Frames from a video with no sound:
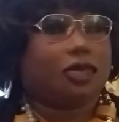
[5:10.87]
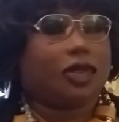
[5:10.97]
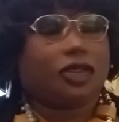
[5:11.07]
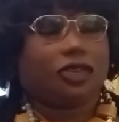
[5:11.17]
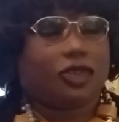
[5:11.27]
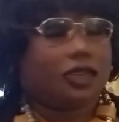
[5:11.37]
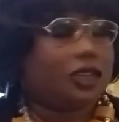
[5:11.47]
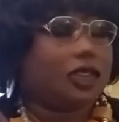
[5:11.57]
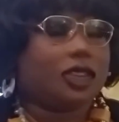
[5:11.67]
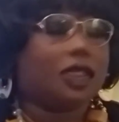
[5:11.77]
sponge on a
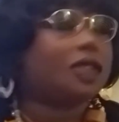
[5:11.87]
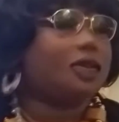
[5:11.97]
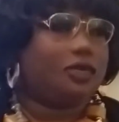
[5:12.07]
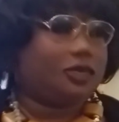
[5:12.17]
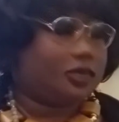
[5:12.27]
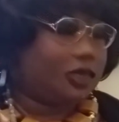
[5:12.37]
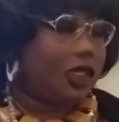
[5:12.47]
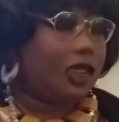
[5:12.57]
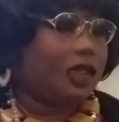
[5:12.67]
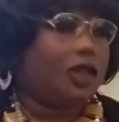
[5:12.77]
stick.
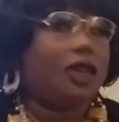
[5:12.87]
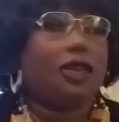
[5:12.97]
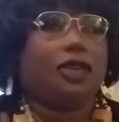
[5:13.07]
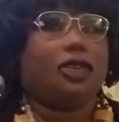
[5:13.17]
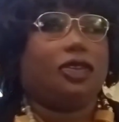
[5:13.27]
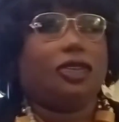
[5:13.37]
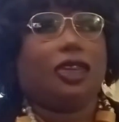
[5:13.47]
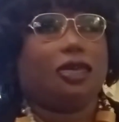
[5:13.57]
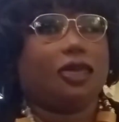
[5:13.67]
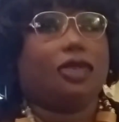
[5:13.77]
You
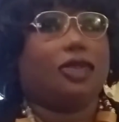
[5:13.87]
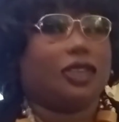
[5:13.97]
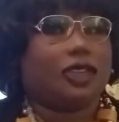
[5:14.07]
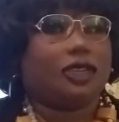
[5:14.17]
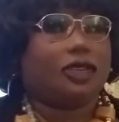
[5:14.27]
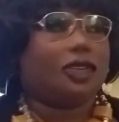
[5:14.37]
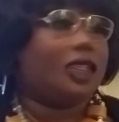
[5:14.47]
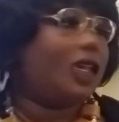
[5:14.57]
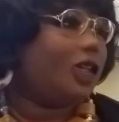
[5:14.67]
tell me what it is.